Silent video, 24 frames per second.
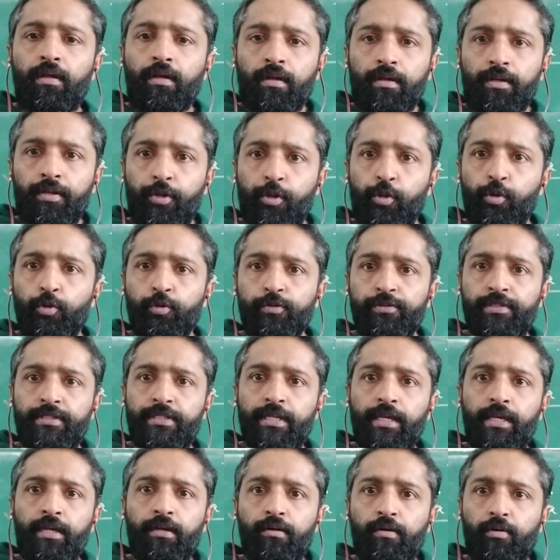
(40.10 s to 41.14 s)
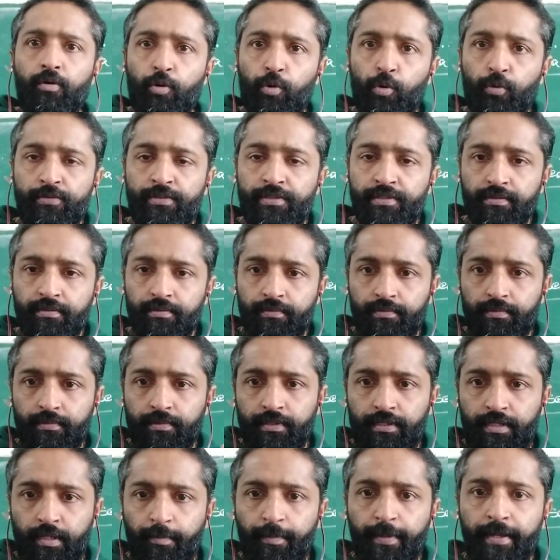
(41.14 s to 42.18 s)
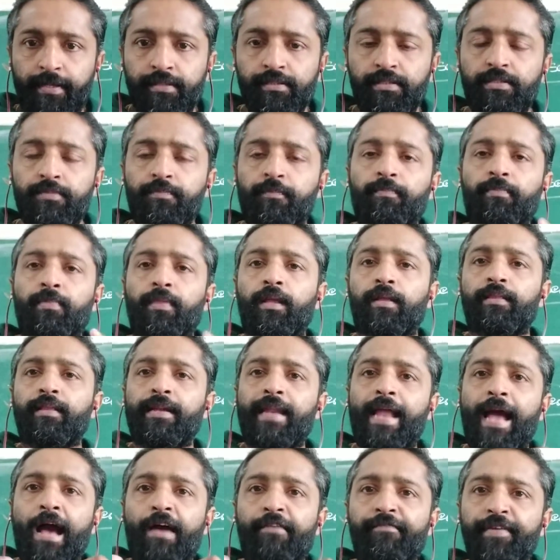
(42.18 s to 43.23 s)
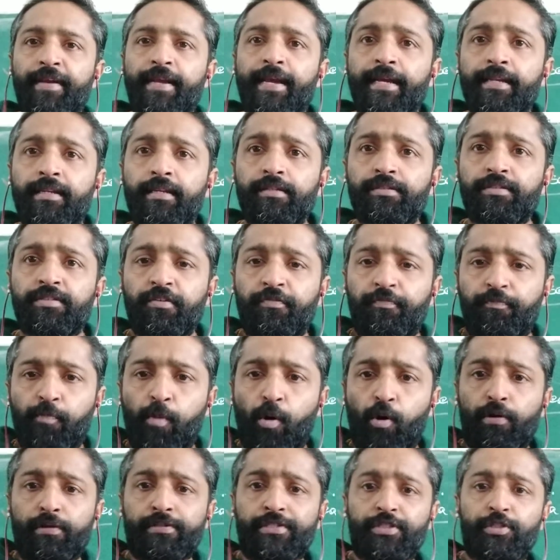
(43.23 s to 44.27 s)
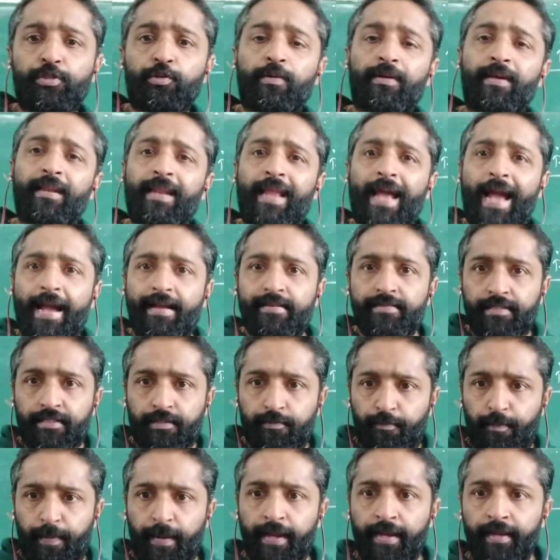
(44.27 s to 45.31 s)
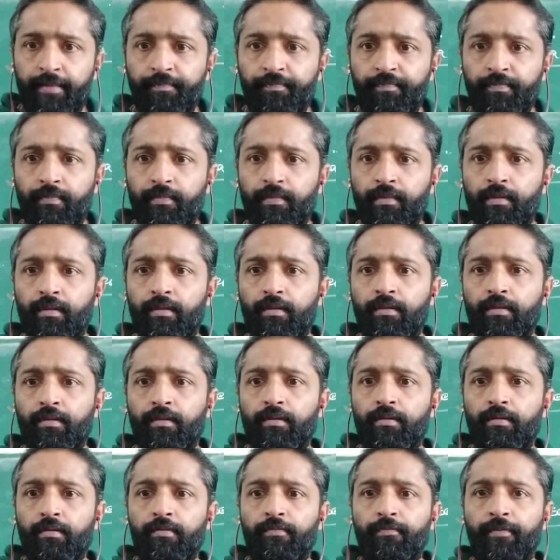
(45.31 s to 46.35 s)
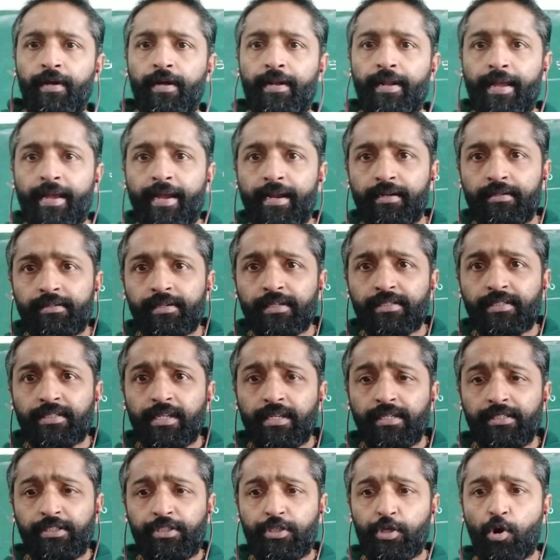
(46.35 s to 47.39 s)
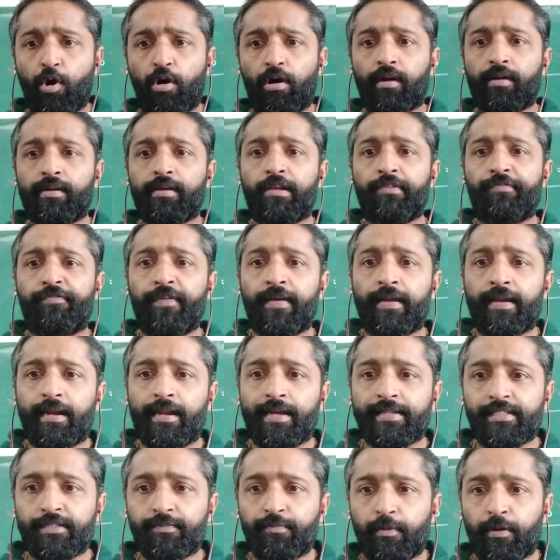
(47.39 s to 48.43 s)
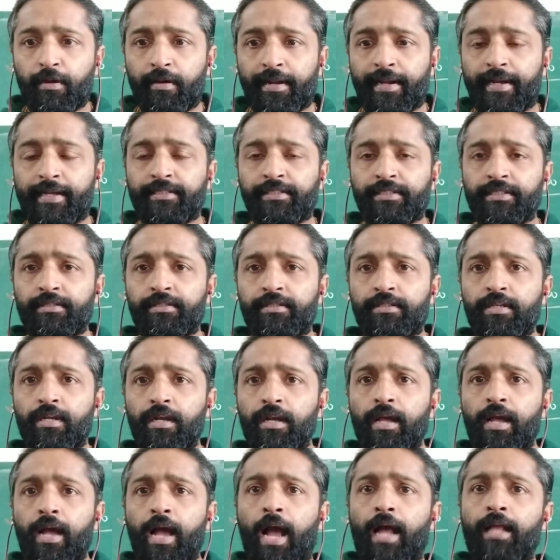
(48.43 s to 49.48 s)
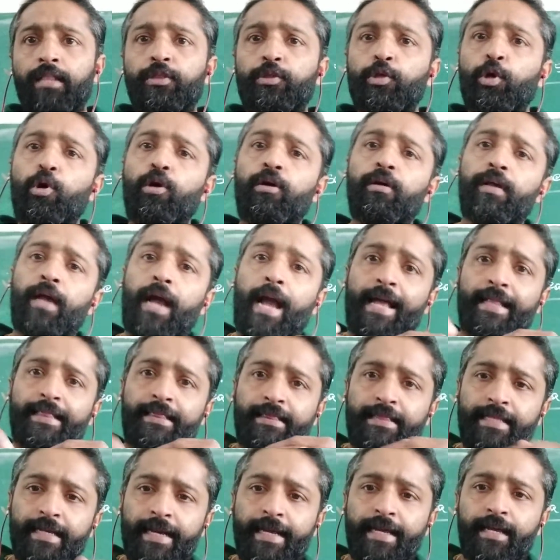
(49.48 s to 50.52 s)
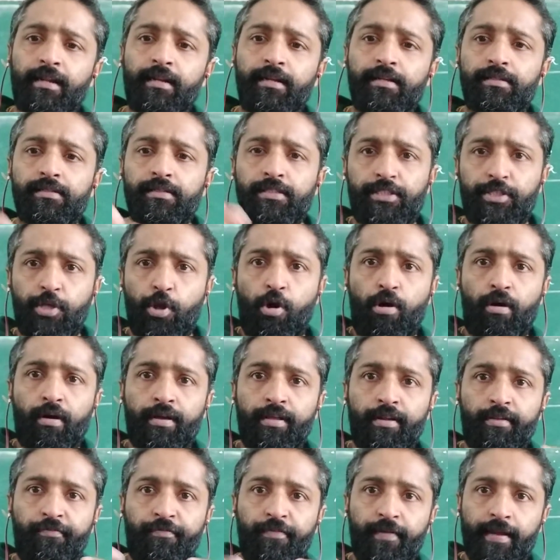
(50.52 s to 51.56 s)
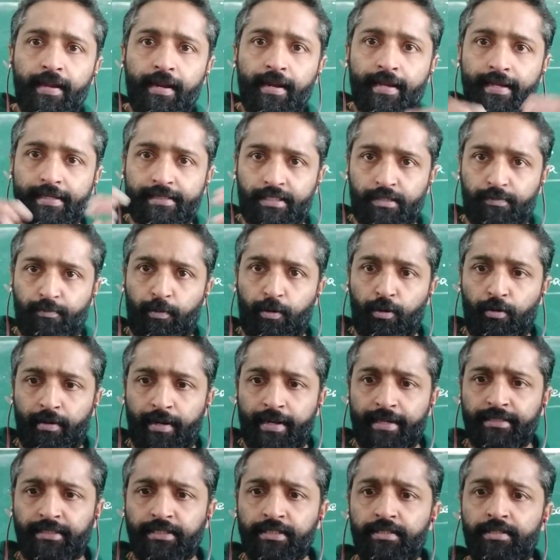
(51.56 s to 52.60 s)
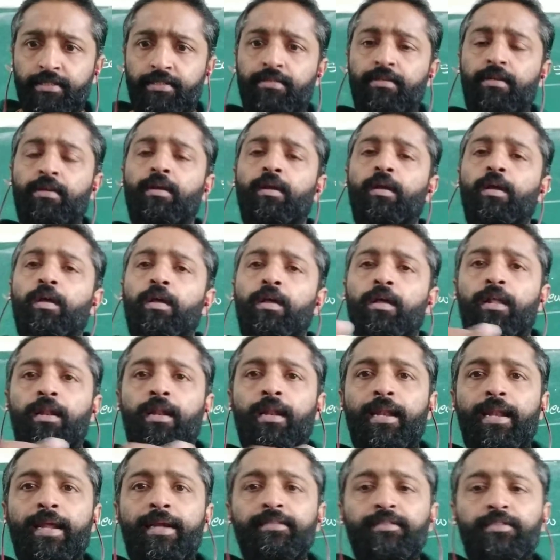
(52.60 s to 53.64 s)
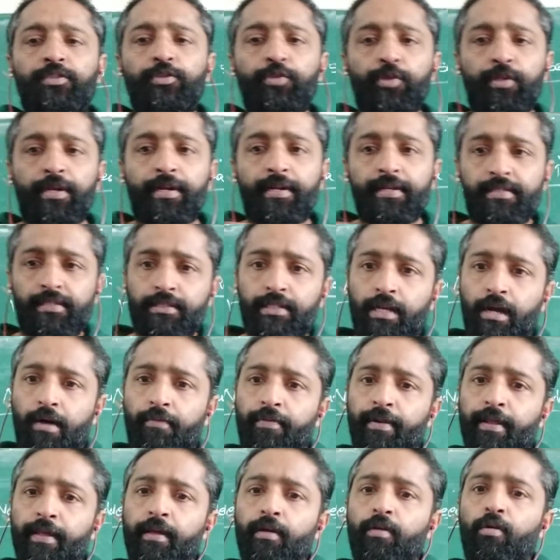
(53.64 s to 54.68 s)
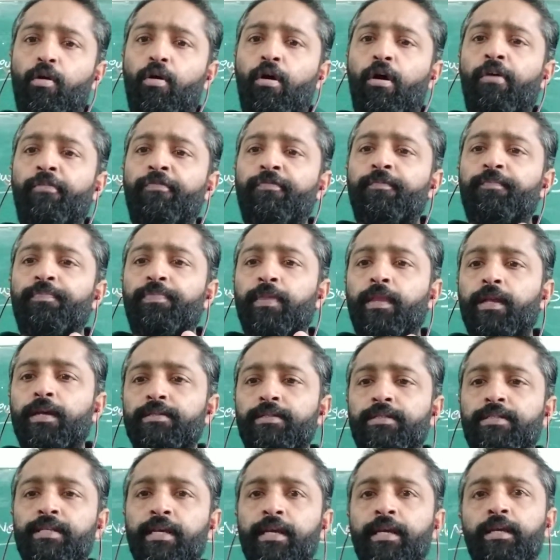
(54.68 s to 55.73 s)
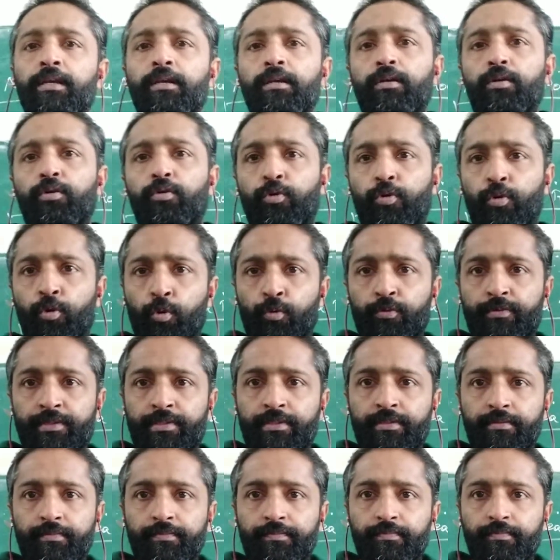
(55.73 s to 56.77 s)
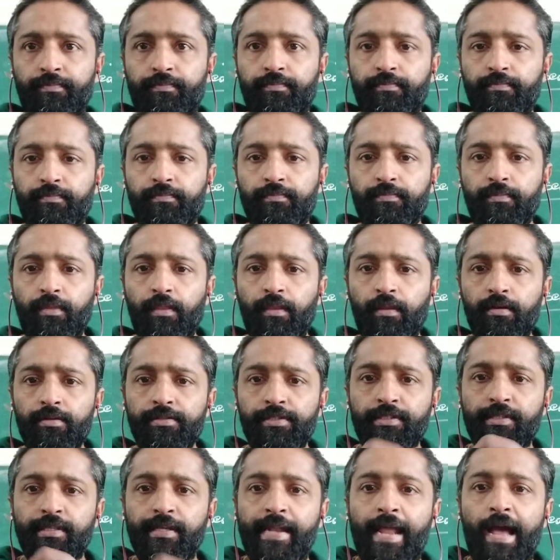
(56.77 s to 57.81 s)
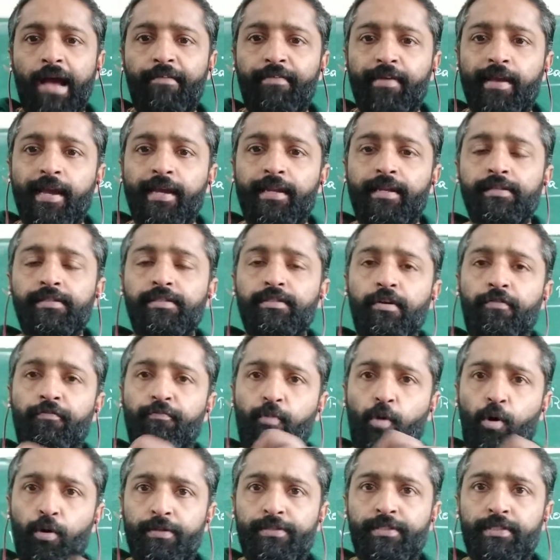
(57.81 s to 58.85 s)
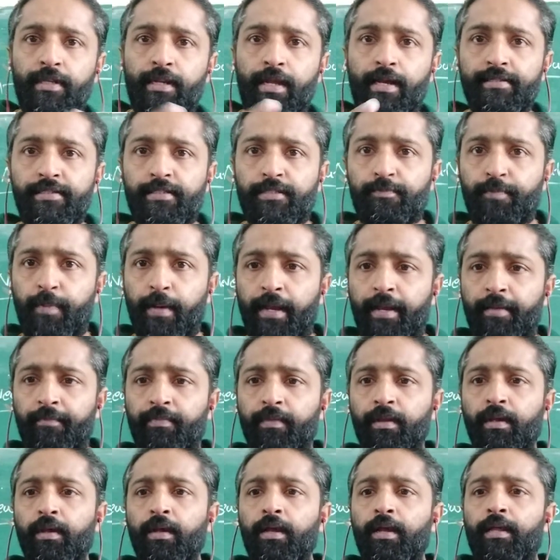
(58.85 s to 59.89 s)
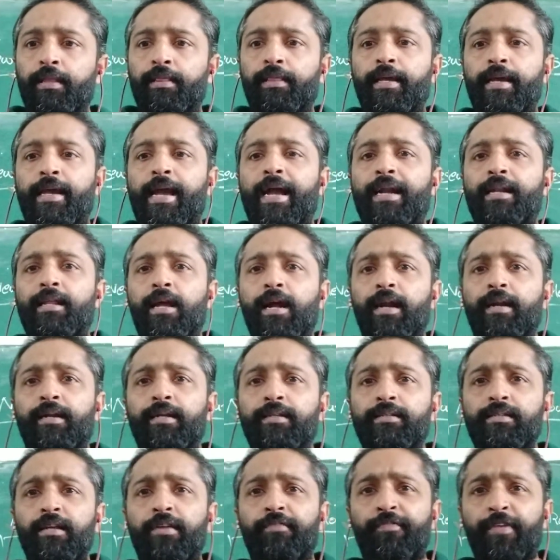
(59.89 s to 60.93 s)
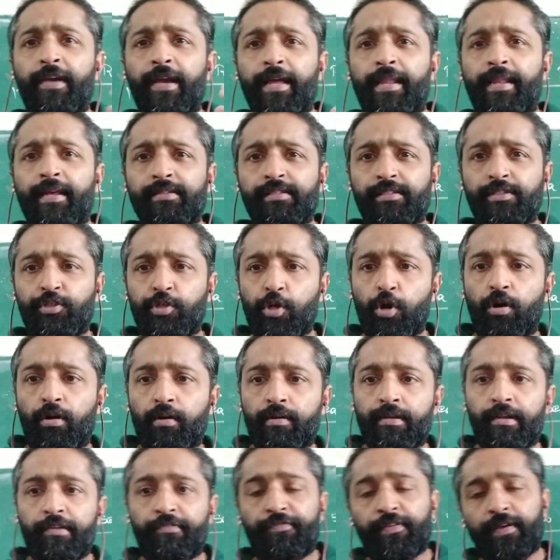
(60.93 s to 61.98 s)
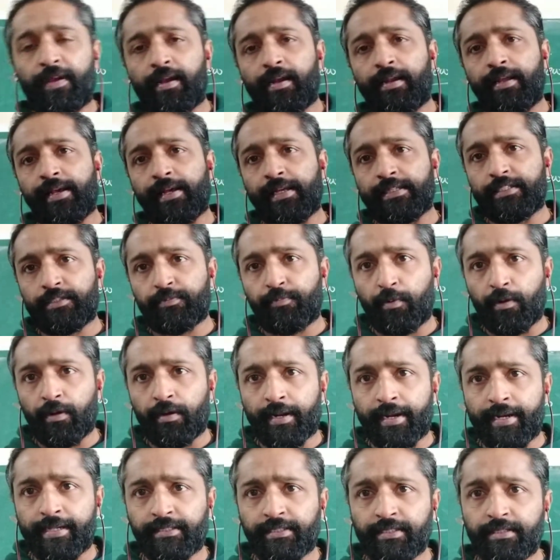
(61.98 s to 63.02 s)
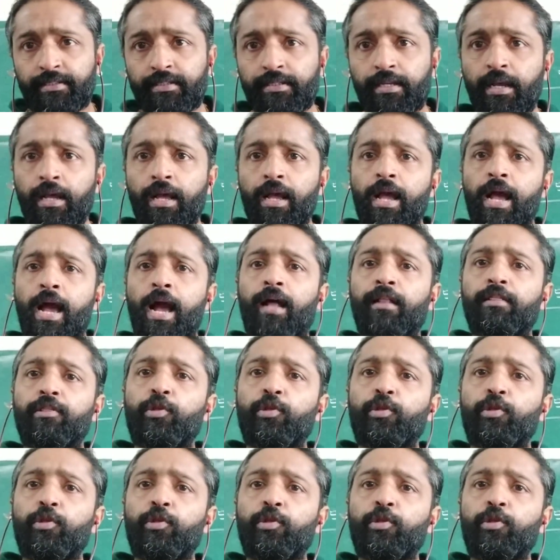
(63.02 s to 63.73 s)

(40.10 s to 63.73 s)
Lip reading: New sea routes, it means the navigators of Portugal and Spain were interested in geographical explorations and their geographical explorations led to the discovery of sea routes. So the navigators of Portugal and Spain, they had conducted various geographical explorations and